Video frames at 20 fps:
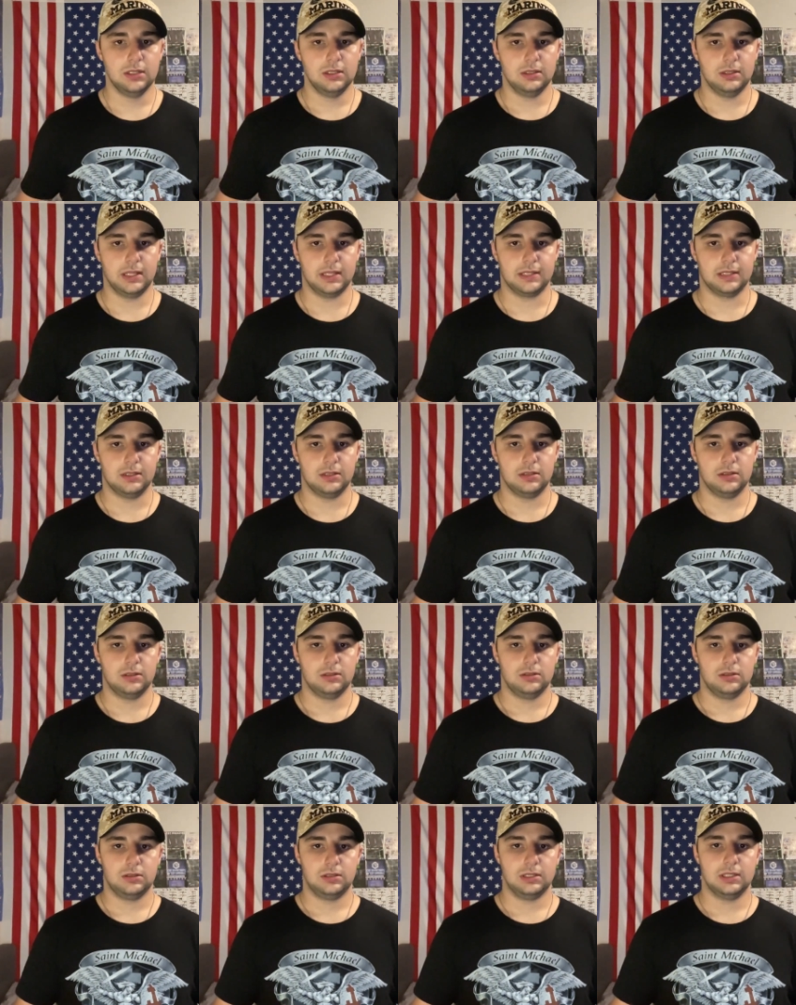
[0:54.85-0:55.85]
like,
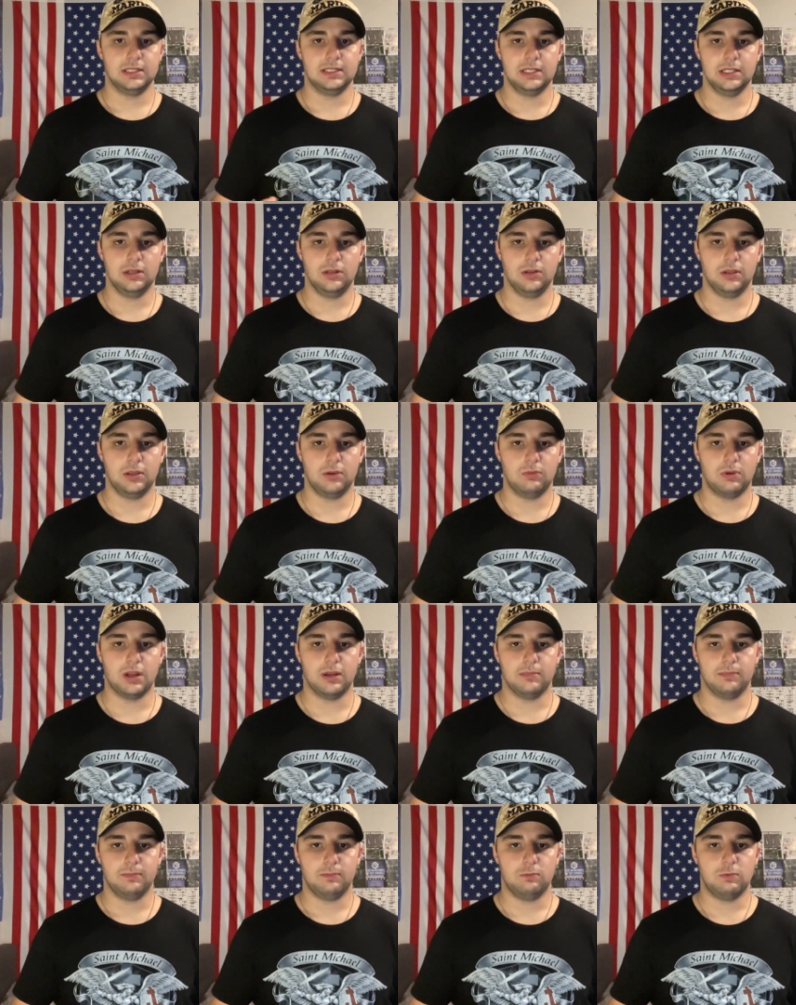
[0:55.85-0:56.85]
conceal the
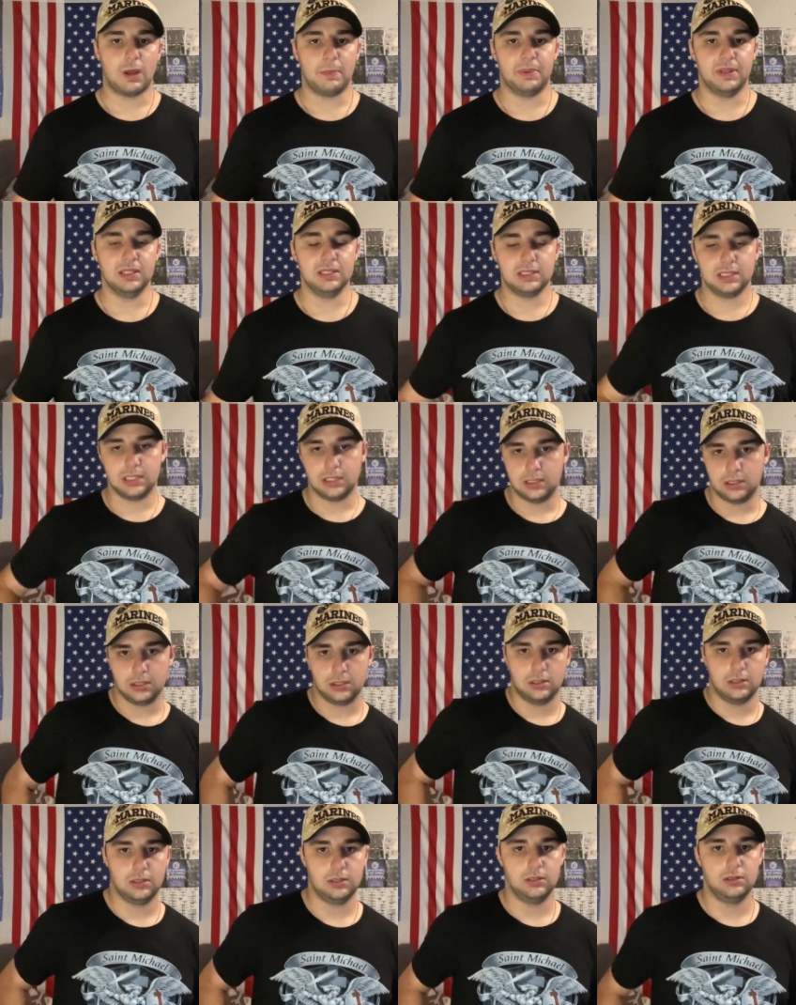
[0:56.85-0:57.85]
weapons,
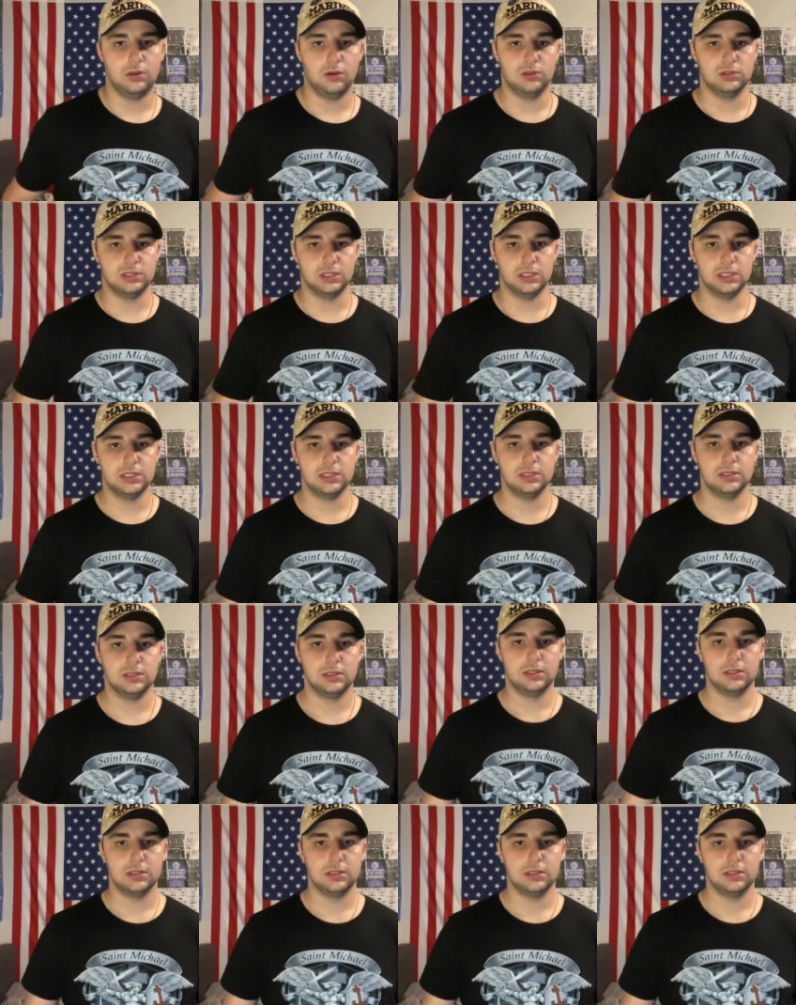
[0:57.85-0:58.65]
holsters,